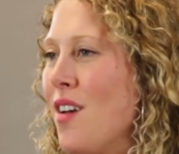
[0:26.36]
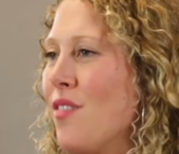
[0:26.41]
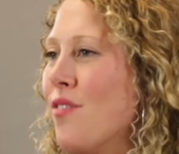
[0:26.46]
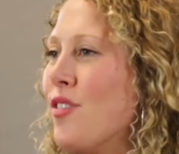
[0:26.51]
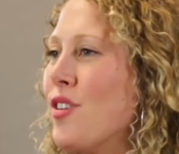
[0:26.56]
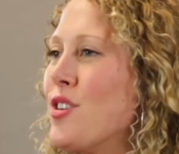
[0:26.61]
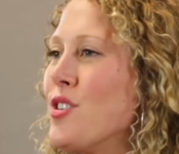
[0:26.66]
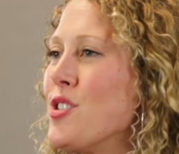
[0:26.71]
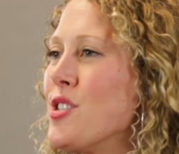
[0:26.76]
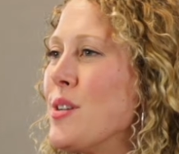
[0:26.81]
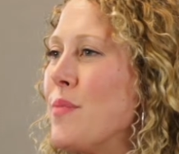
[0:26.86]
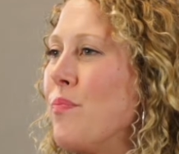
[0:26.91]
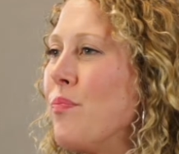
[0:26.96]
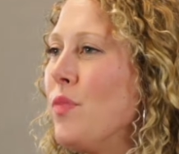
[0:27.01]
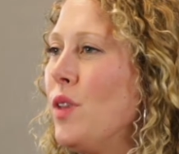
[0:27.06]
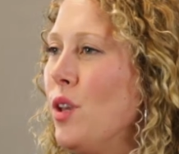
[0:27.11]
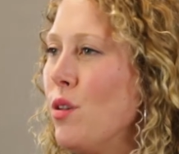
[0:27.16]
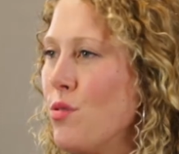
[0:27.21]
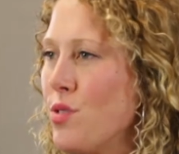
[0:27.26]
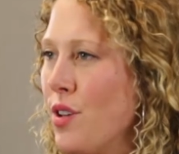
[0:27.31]
First,
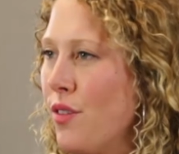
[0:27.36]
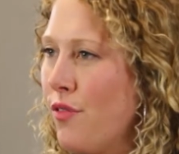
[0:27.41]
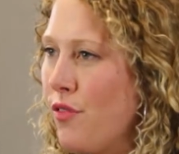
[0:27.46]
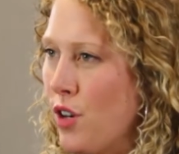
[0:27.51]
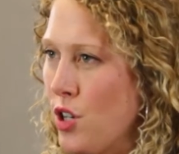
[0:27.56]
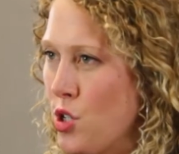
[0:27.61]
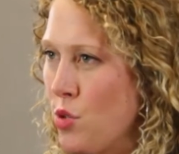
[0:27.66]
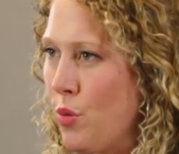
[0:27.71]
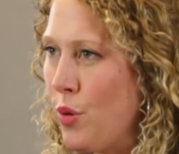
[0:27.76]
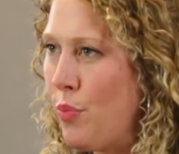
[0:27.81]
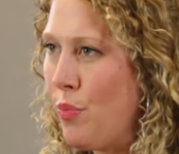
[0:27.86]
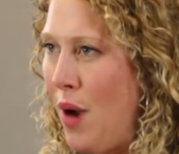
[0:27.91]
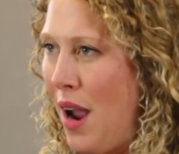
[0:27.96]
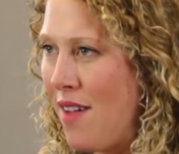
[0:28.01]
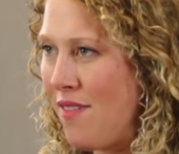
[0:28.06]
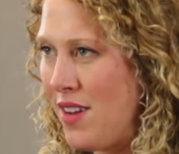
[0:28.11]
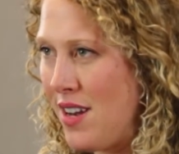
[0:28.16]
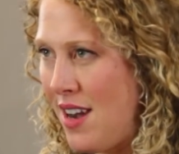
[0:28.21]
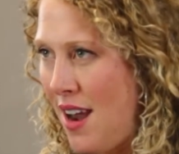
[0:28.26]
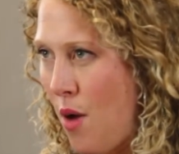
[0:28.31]
use a virtual
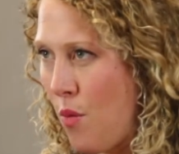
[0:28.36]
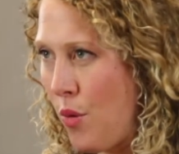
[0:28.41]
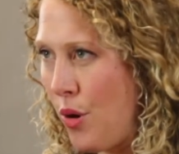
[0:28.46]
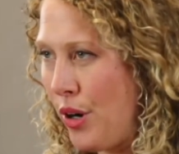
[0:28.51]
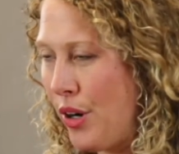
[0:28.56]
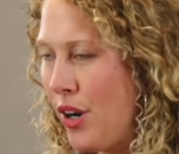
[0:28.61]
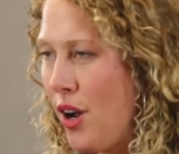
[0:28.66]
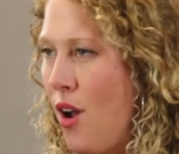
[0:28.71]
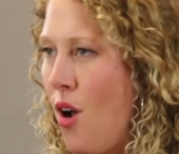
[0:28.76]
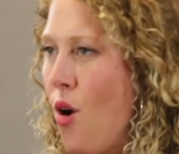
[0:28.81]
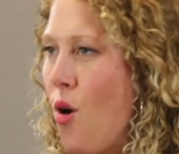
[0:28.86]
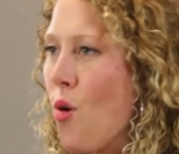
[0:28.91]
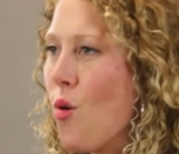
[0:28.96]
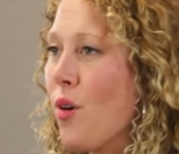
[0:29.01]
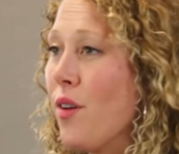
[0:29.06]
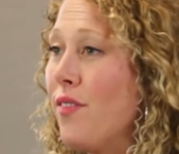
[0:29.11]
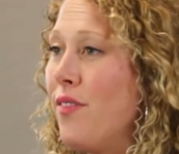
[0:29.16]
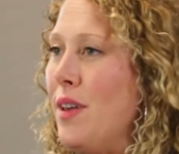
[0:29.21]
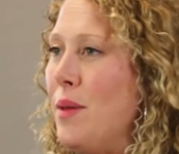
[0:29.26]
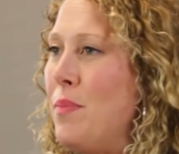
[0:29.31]
private network,
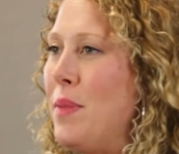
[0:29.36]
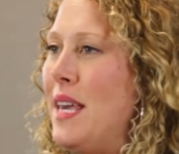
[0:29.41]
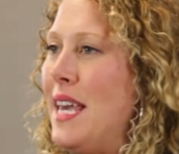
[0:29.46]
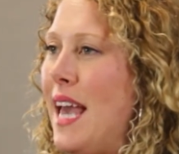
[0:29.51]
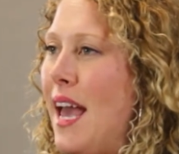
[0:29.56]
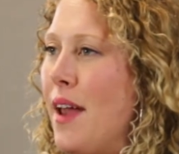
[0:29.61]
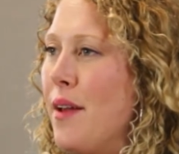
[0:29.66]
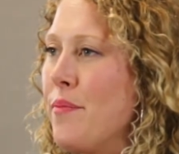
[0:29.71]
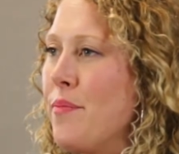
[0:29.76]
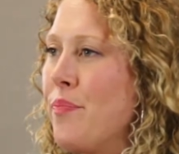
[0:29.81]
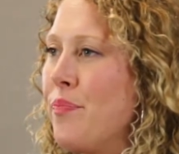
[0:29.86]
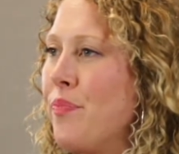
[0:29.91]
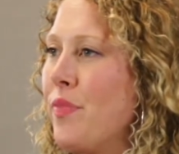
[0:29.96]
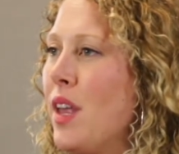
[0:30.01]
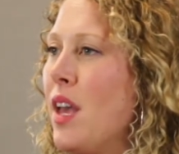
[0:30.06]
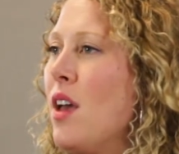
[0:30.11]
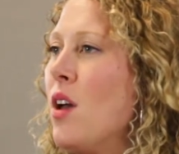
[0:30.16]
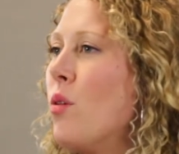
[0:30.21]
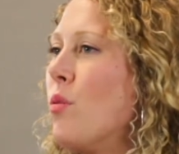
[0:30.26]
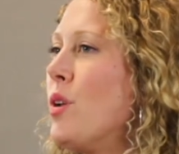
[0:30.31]
or a VPN.
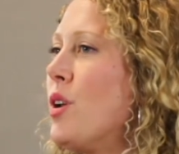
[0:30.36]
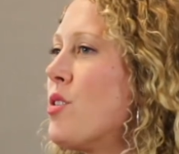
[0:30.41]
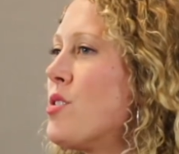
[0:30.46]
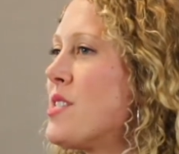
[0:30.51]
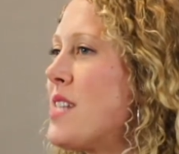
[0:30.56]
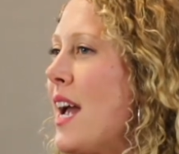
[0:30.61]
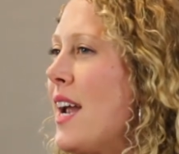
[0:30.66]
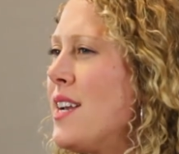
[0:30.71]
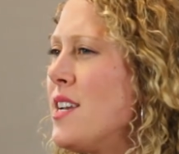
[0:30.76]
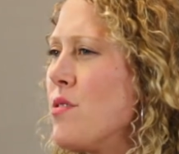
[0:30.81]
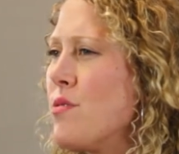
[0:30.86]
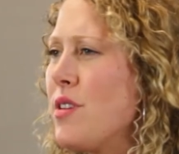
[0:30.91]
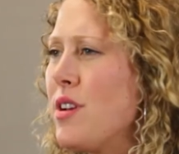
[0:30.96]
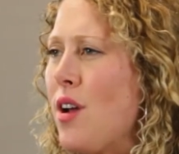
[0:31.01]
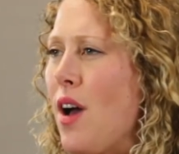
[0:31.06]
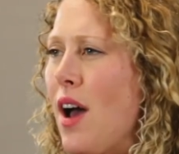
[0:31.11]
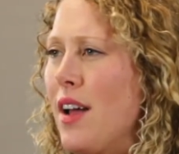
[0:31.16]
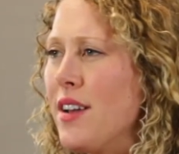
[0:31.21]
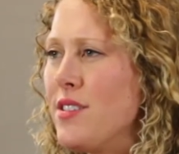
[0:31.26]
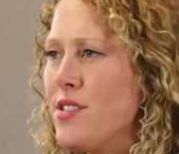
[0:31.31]
When you're signed to
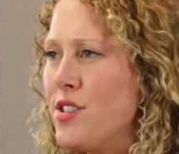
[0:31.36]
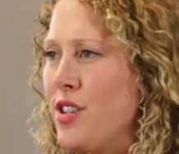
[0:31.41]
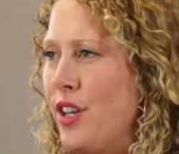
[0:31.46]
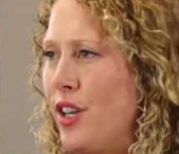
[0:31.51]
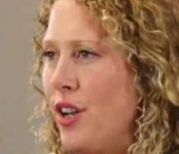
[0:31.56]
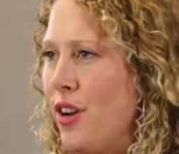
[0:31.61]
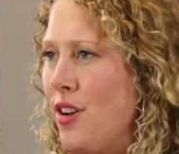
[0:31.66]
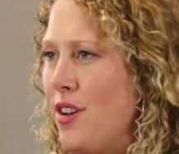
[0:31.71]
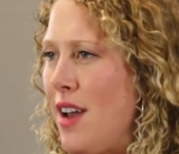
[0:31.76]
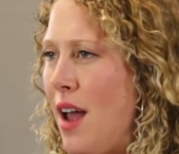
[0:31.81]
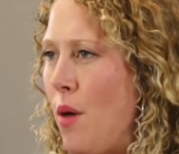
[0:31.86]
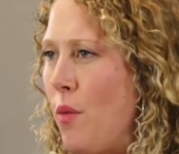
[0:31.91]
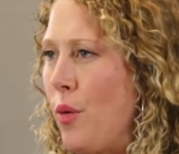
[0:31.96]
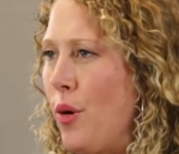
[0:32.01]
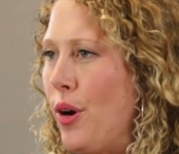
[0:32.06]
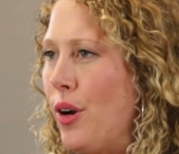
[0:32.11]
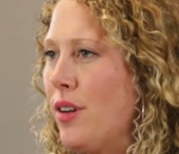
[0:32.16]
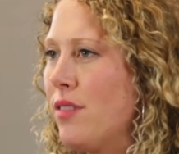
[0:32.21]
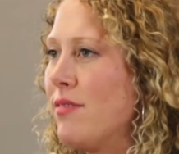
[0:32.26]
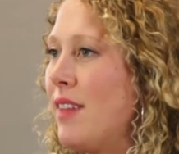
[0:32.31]
an unsecured
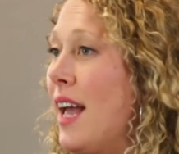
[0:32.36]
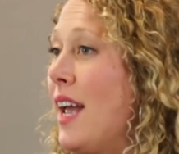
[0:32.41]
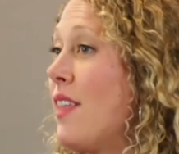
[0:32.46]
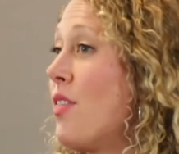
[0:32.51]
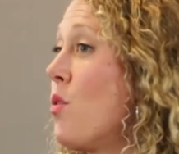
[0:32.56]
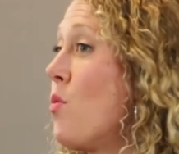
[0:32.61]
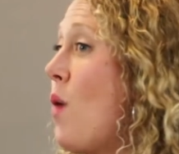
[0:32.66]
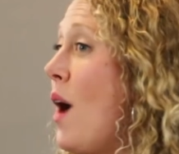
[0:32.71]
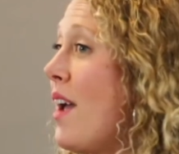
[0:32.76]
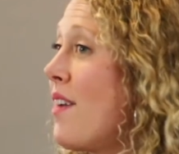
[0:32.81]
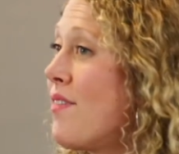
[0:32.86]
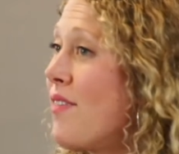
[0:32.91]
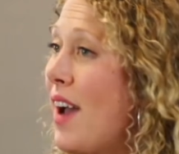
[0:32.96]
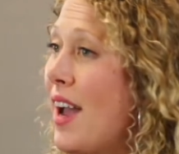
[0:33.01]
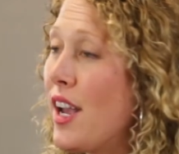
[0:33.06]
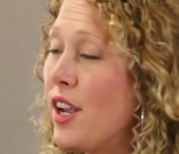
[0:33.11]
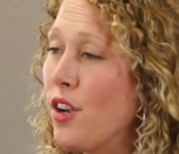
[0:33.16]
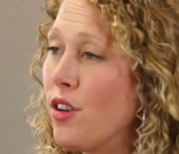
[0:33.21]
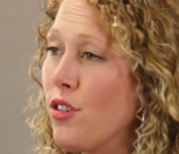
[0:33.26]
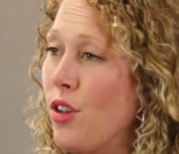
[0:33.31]
network, like the
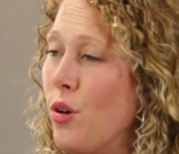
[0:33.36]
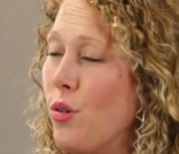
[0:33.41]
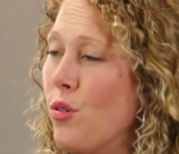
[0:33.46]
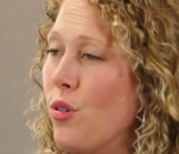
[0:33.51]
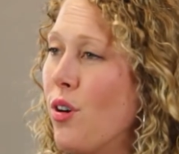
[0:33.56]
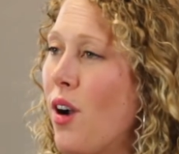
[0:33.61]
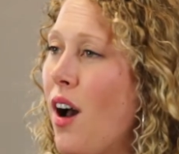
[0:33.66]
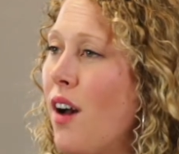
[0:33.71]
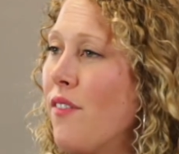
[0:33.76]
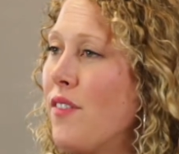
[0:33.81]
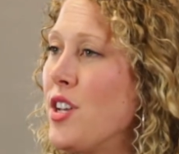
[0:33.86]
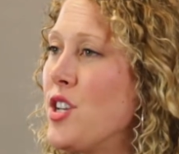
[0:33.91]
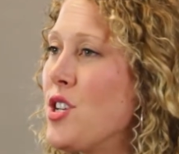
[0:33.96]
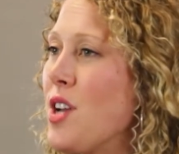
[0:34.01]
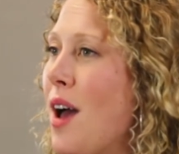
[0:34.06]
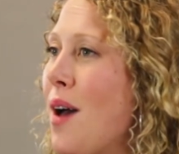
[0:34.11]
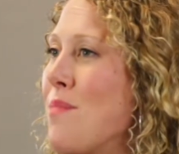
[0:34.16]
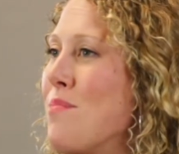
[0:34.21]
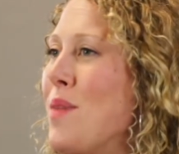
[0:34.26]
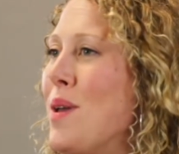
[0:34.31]
Wi-Fi at your local coffee
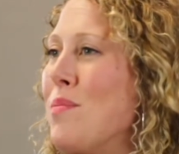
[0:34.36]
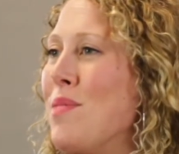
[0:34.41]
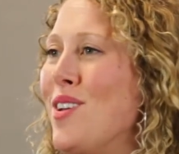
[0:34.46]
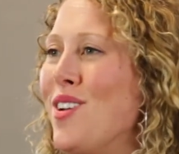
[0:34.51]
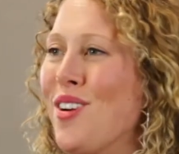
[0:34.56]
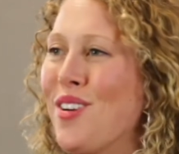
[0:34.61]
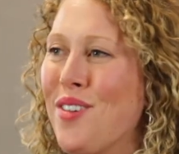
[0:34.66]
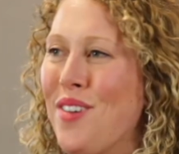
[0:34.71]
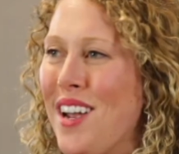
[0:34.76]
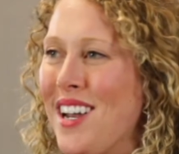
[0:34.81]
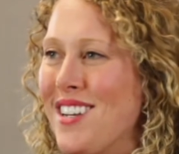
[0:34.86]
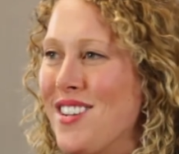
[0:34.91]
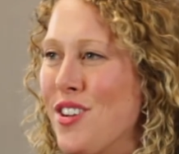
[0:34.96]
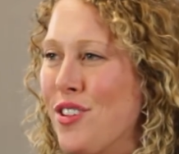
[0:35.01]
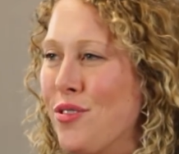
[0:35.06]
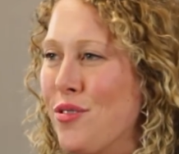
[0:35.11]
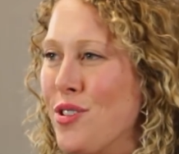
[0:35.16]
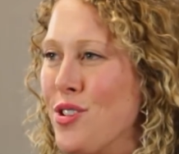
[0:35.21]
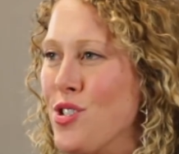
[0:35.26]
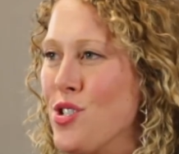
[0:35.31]
shop, maybe your
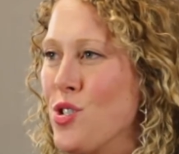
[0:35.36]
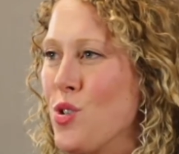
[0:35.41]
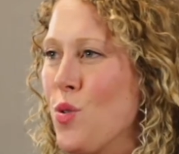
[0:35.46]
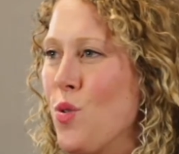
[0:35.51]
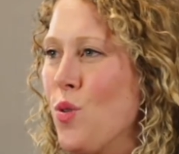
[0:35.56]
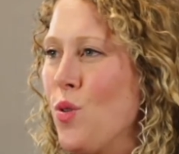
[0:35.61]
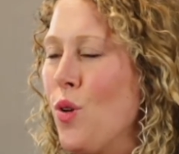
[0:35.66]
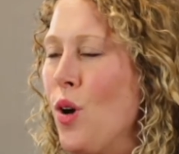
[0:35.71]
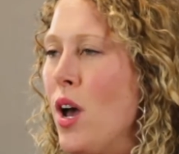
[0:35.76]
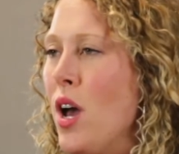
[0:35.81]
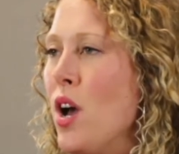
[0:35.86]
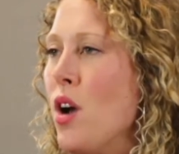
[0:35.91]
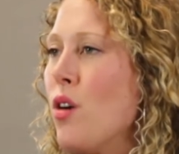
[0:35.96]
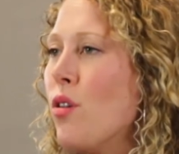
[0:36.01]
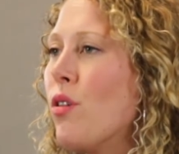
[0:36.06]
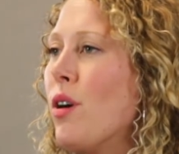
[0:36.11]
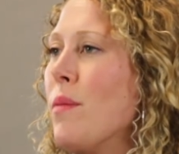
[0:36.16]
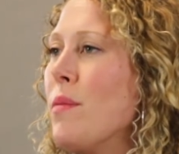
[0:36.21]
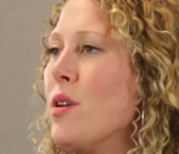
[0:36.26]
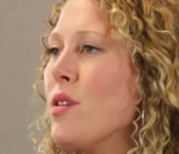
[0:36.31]
grandchildren's school,
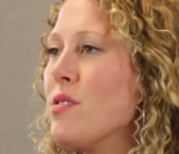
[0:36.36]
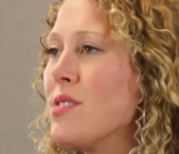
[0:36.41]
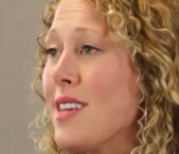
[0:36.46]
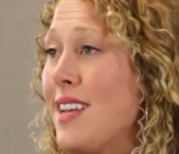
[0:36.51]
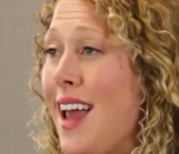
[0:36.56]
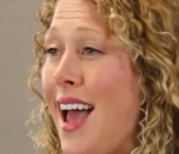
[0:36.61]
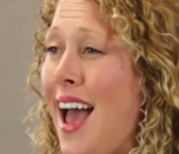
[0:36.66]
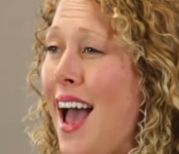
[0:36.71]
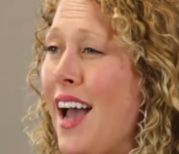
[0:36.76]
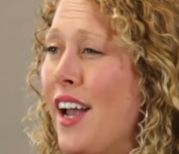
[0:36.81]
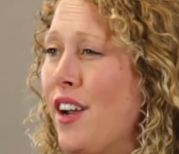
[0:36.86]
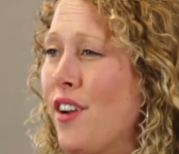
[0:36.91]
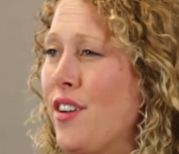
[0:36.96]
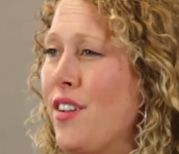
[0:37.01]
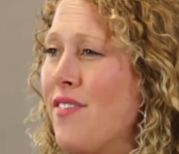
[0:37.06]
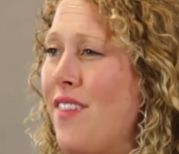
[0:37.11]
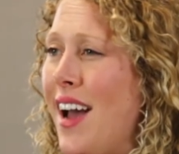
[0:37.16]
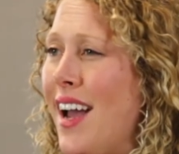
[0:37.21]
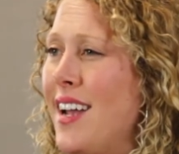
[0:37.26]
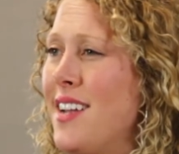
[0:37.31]
criminals can hack your
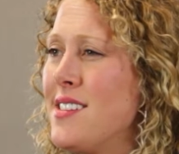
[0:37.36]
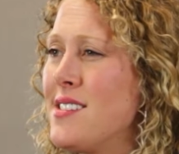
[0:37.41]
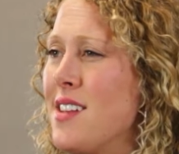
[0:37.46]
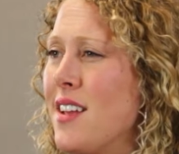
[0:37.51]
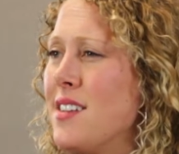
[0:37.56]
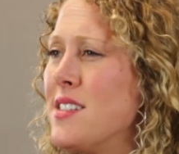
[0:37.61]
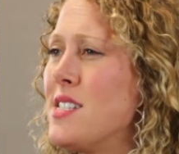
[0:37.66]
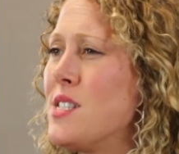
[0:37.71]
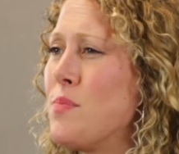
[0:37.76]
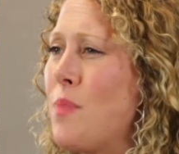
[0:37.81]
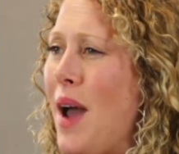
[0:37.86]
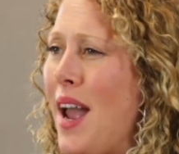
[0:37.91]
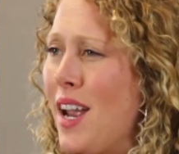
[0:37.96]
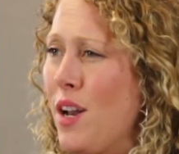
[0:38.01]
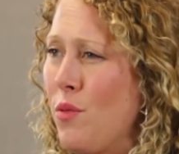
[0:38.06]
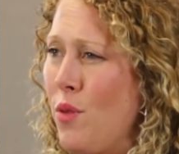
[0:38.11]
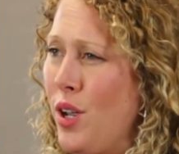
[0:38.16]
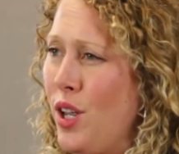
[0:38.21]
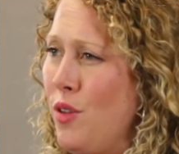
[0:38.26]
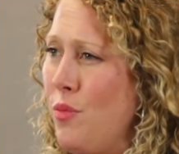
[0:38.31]
device and spy
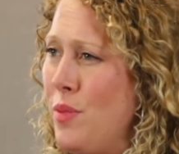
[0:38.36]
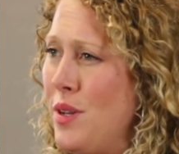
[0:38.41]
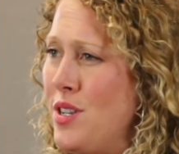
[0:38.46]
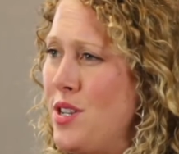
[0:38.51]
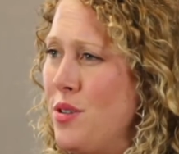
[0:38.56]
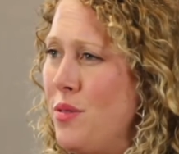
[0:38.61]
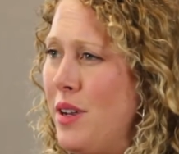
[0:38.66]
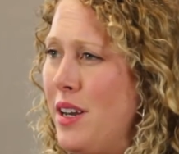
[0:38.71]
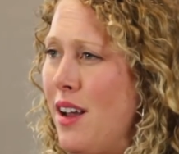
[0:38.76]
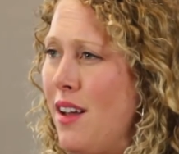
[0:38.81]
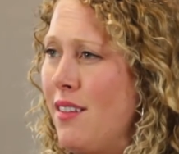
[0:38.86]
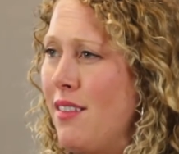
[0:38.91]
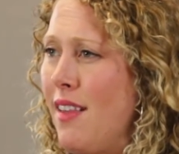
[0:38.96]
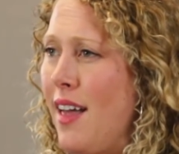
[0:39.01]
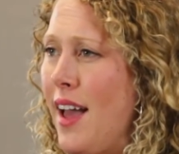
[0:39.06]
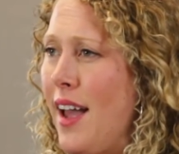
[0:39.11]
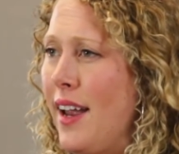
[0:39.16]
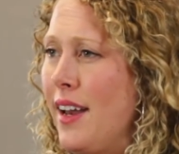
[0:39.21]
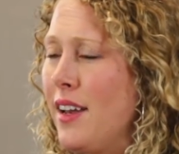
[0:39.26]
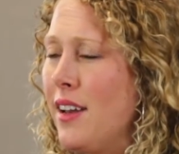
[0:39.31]
on what you've been doing
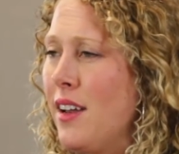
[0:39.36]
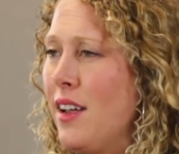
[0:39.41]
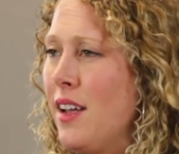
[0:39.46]
online.